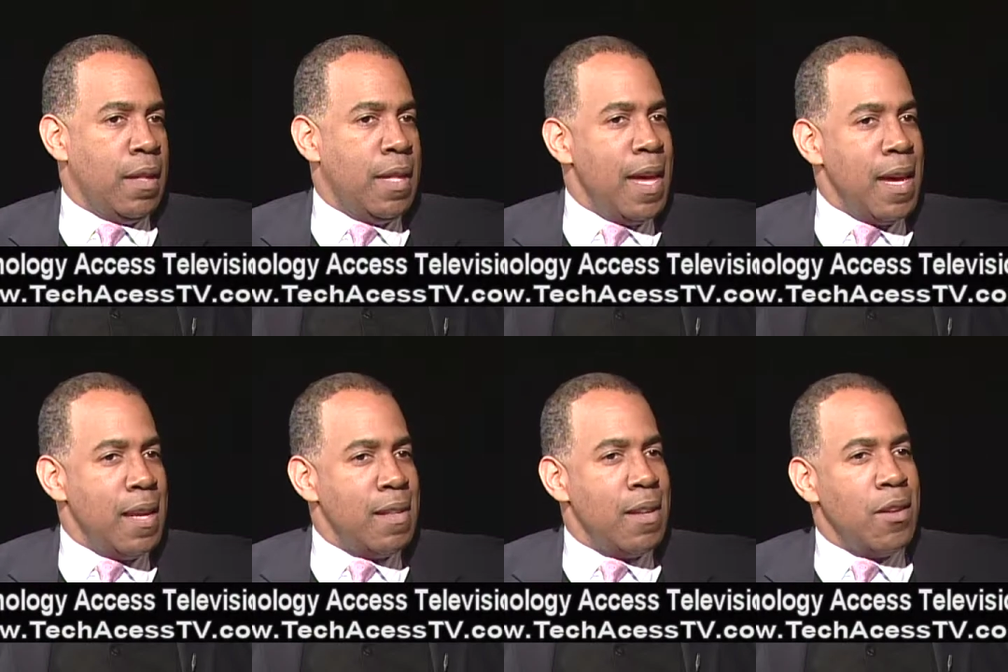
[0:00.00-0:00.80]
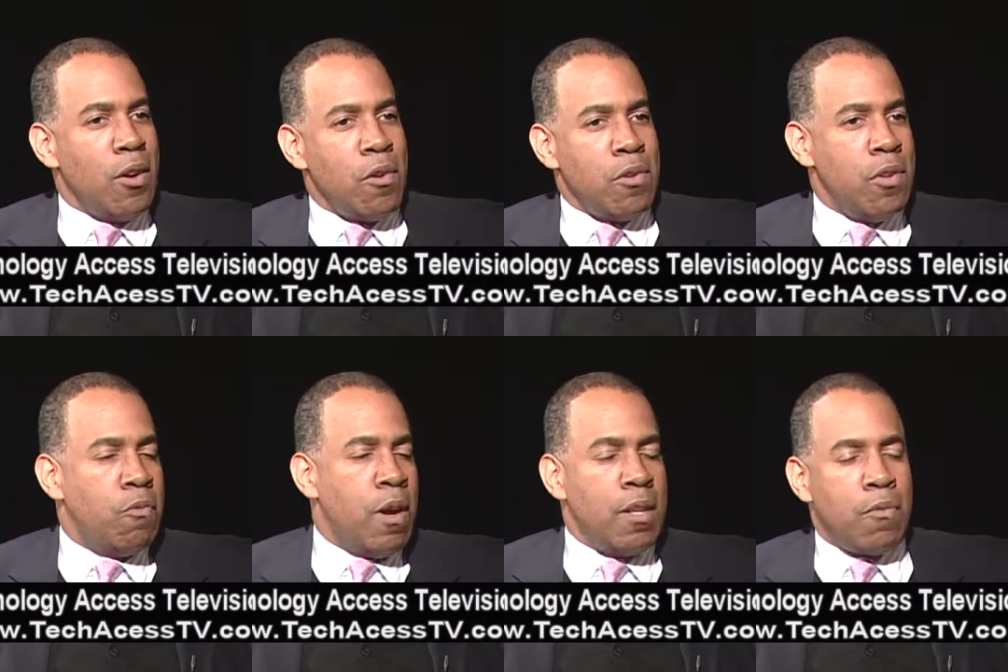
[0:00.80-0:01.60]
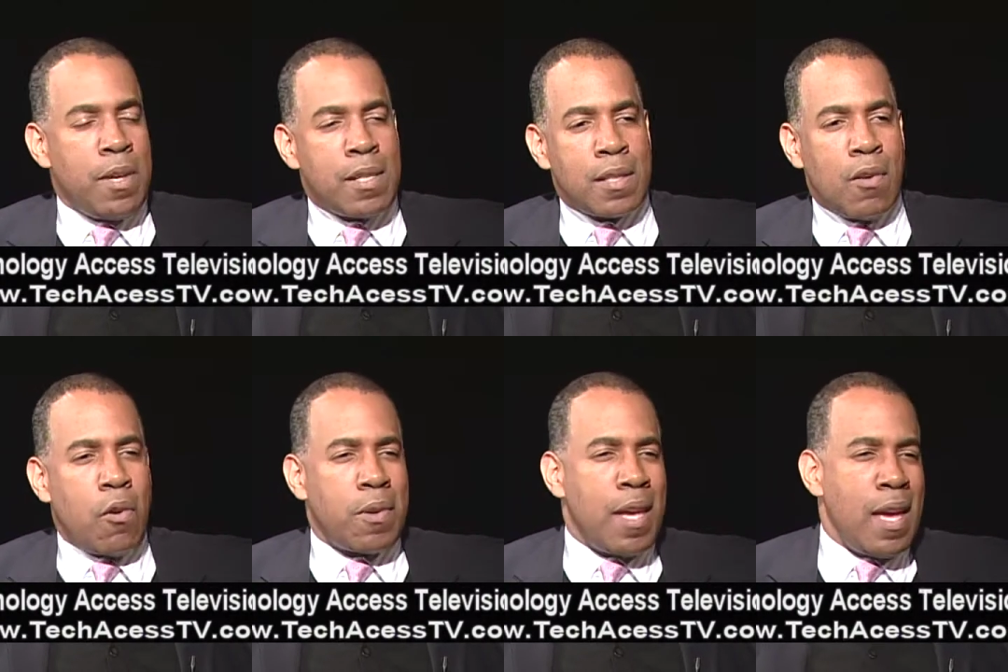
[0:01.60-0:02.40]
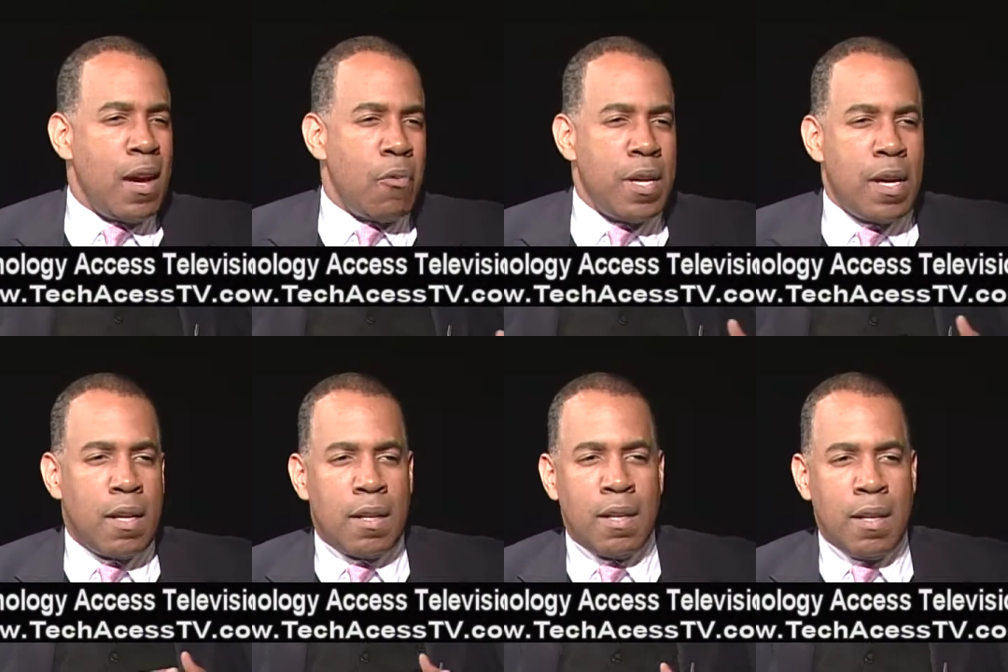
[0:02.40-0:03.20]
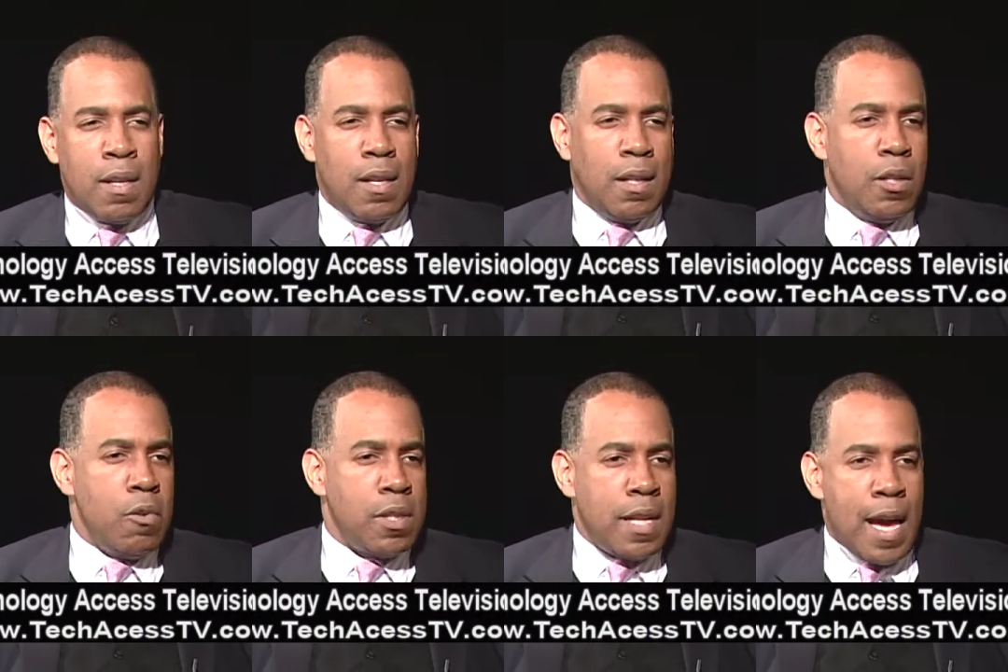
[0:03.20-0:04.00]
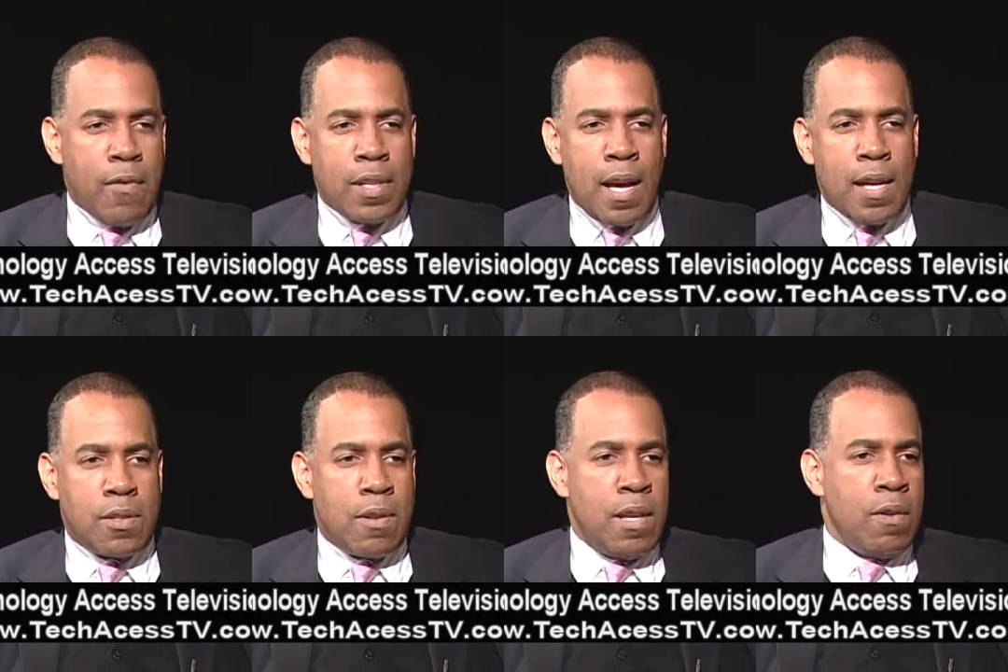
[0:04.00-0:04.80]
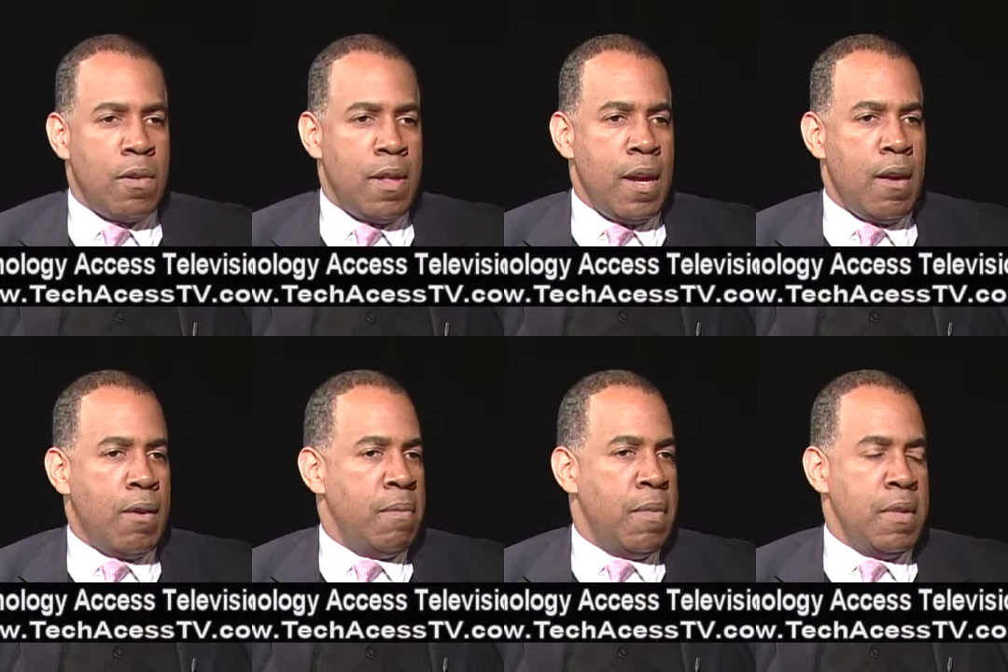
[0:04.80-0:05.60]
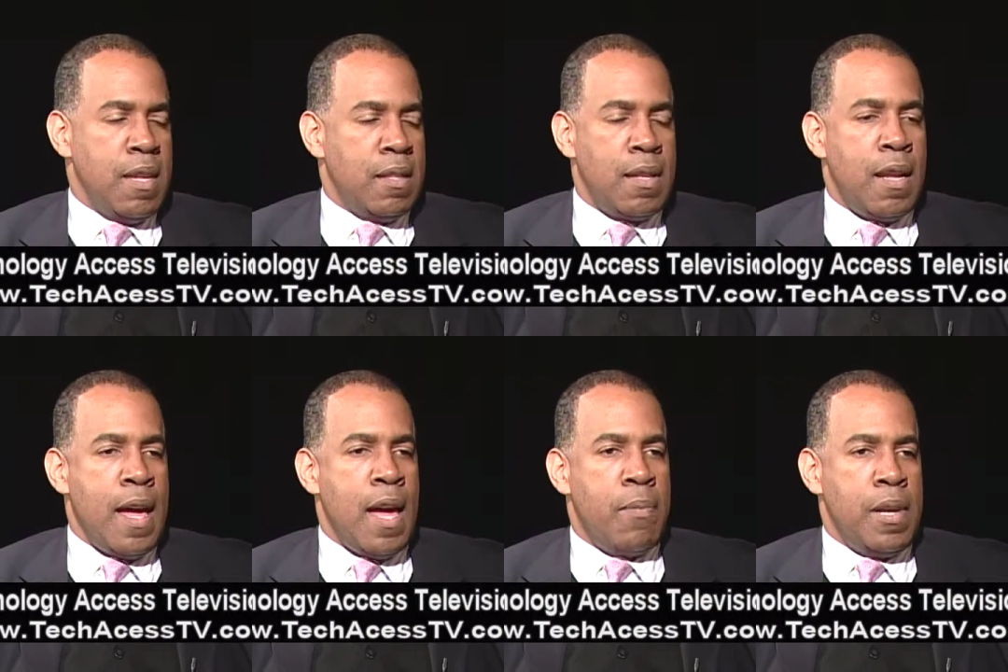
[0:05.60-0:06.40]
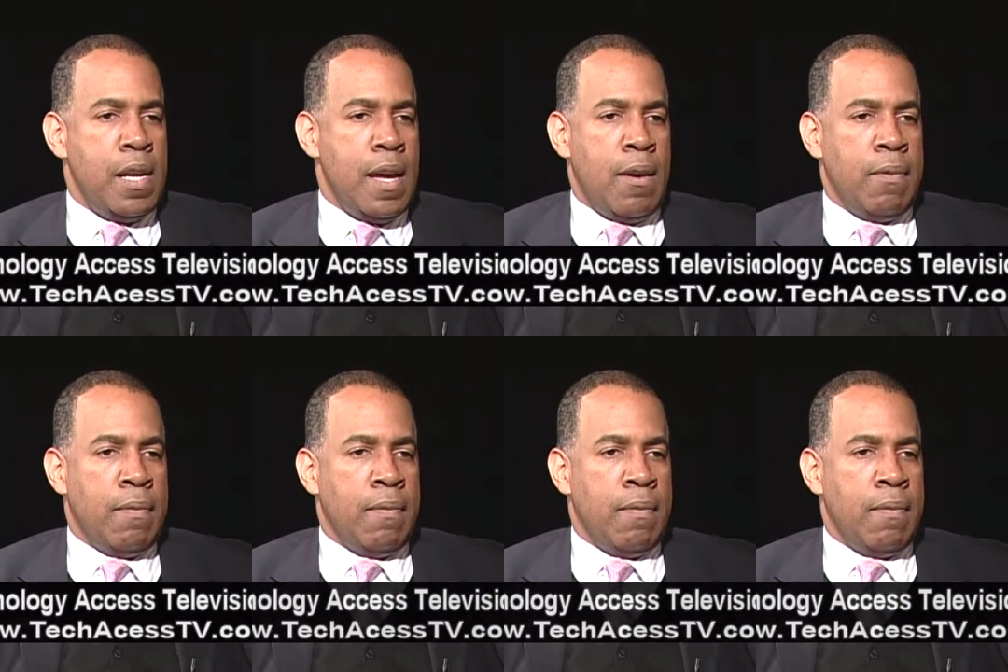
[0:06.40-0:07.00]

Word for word: then you know you run the risk. Of, oh, okay, are we gonna lose an advertiser here or there. That's not happening now.